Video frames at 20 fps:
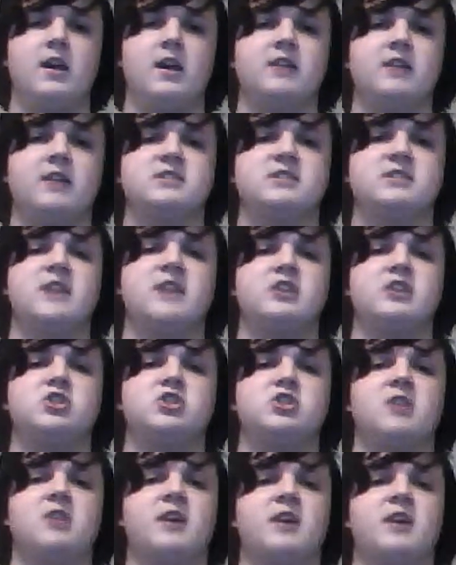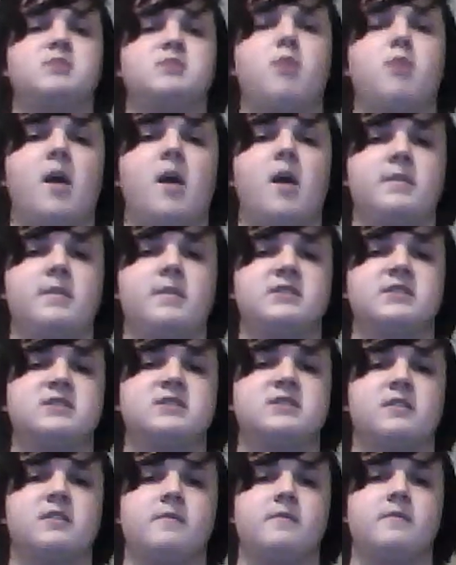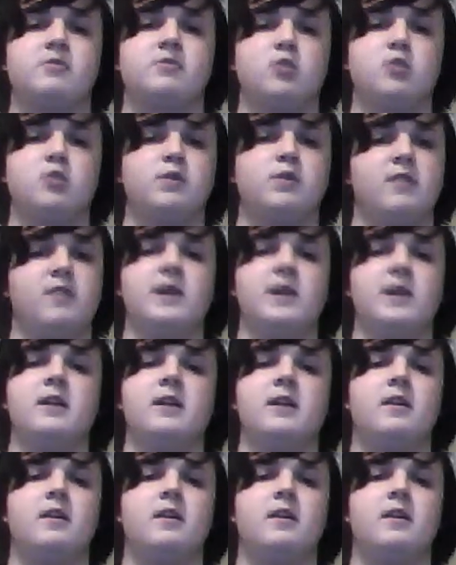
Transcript: Instead, she does promise, truthfully,